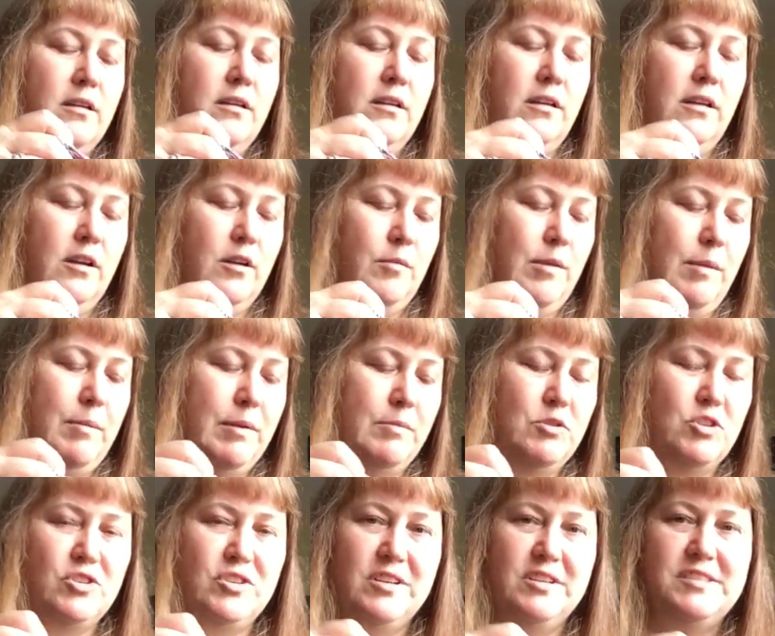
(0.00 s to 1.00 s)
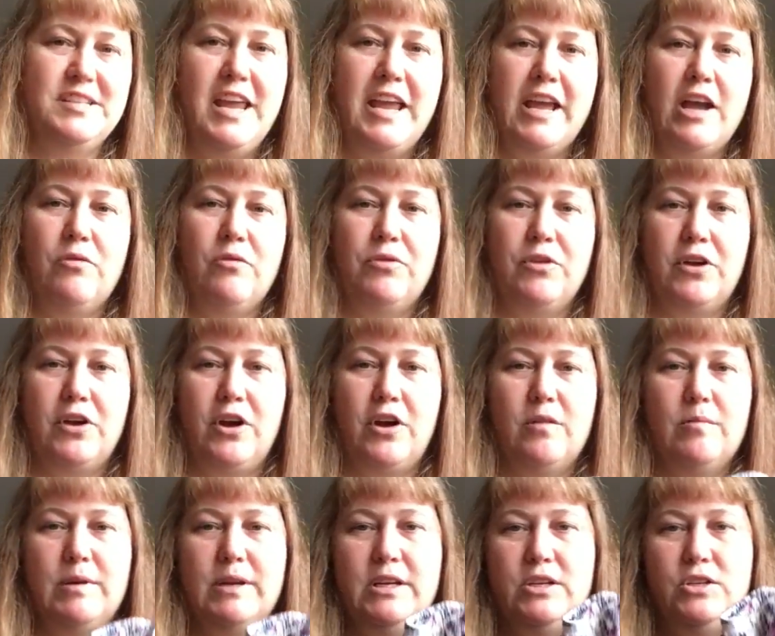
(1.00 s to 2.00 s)
you know, maybe I'm just gonna take out the
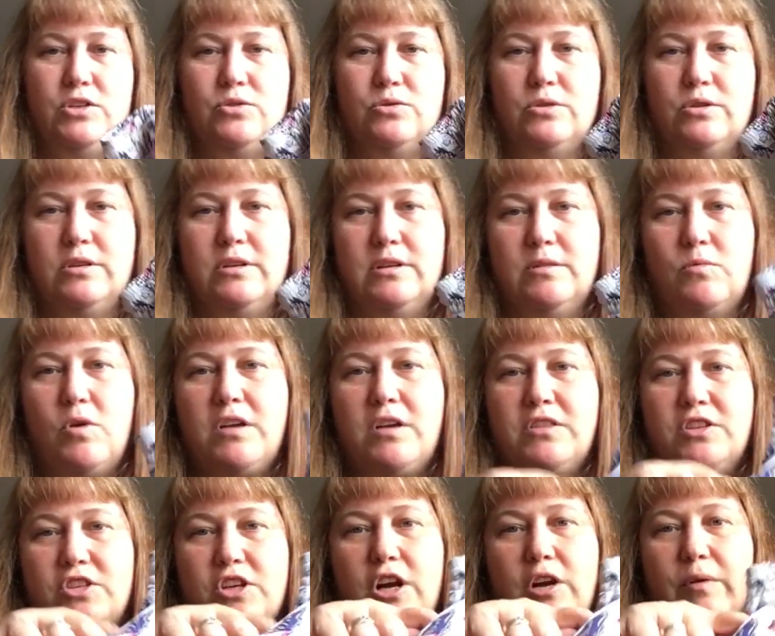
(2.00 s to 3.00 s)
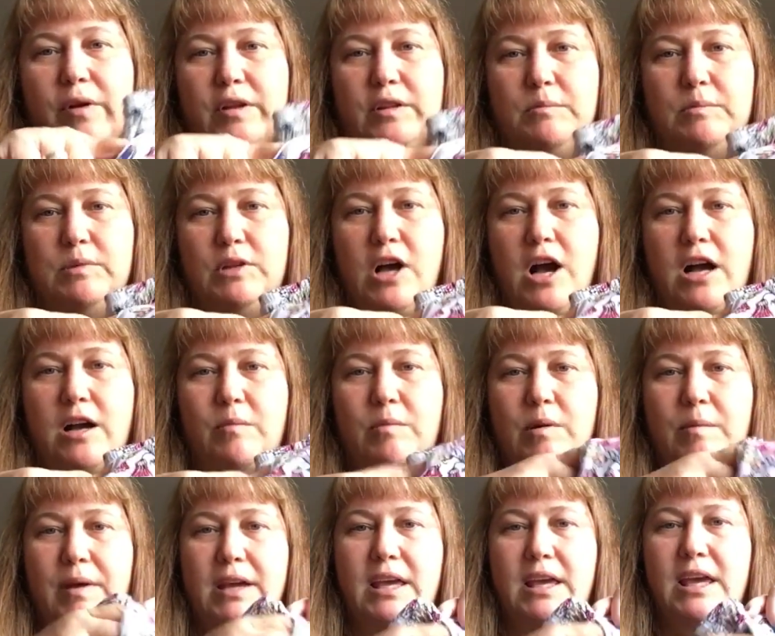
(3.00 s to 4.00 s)
garbage or walk the dog around the block and
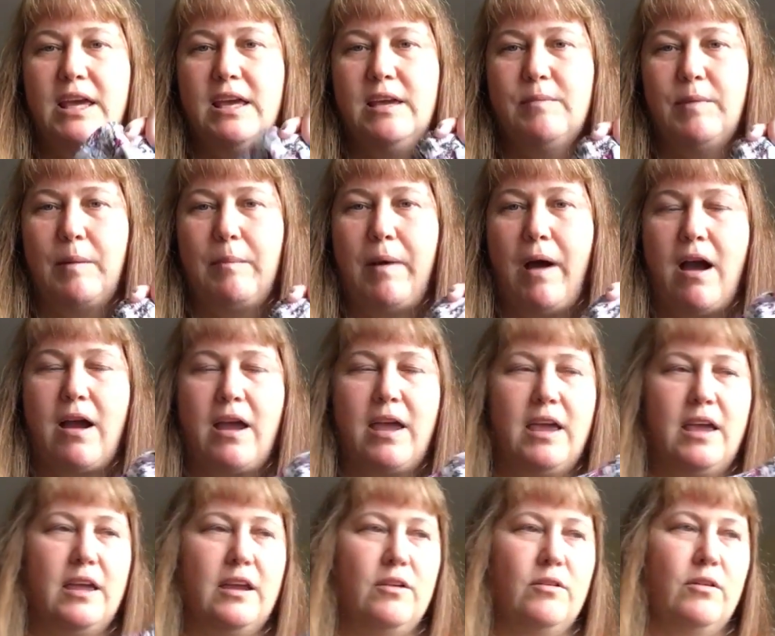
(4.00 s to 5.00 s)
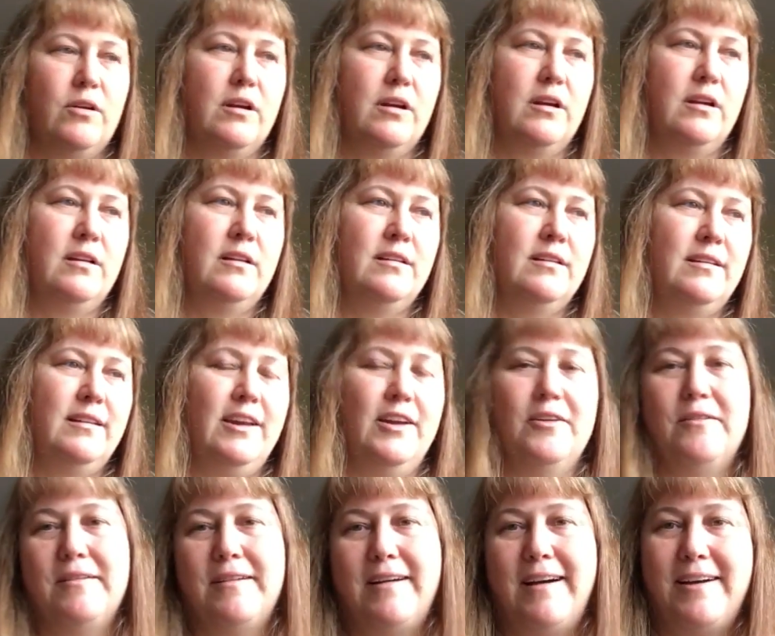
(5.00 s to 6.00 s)
put my key in my pocket or, you know,
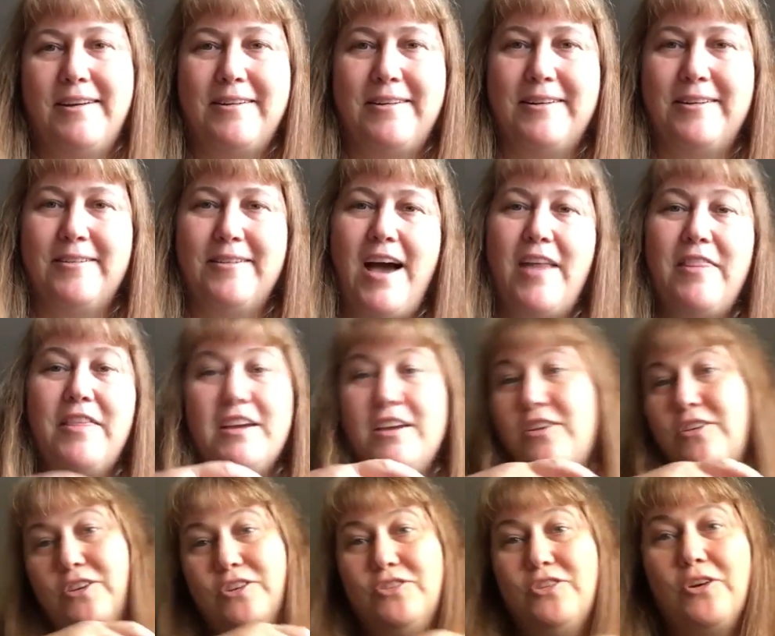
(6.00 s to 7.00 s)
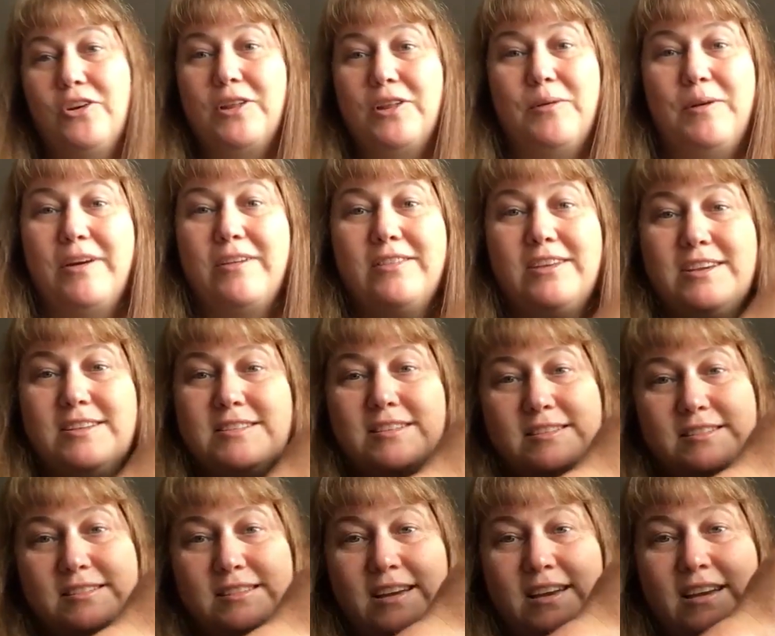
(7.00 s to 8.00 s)
I don't know. I think you could totally wear these
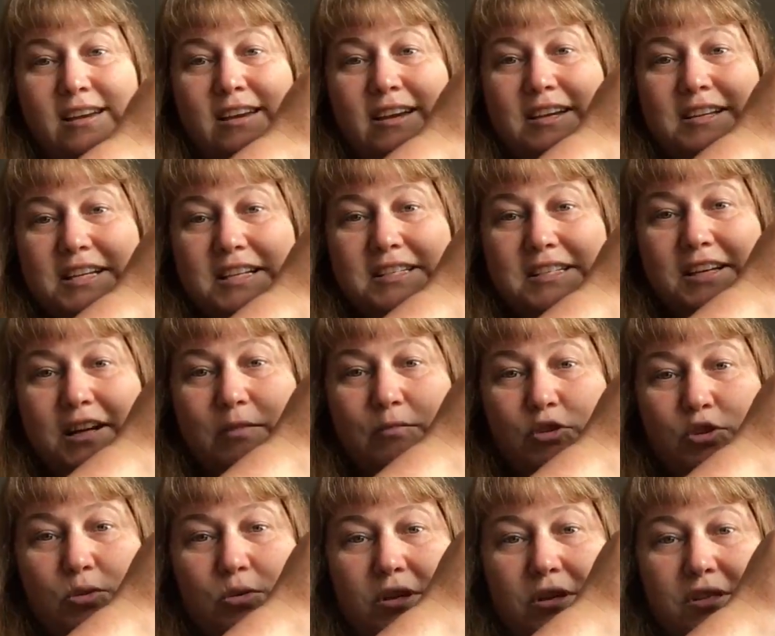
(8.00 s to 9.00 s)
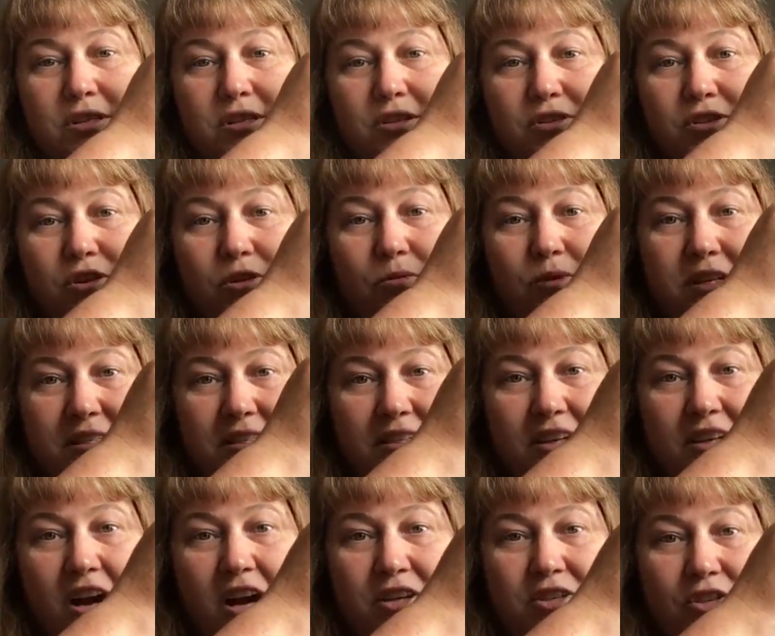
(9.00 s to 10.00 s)
as daytime shorts. There's no reason
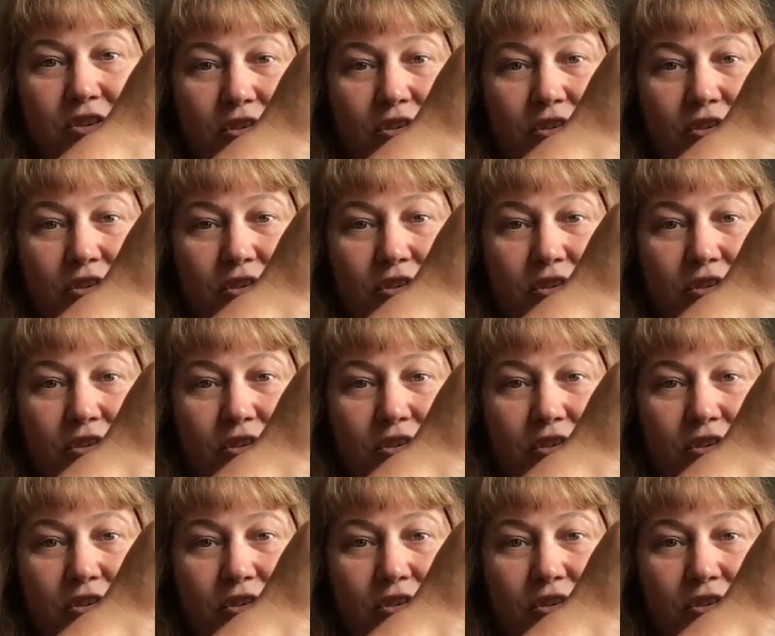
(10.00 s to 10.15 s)
not to.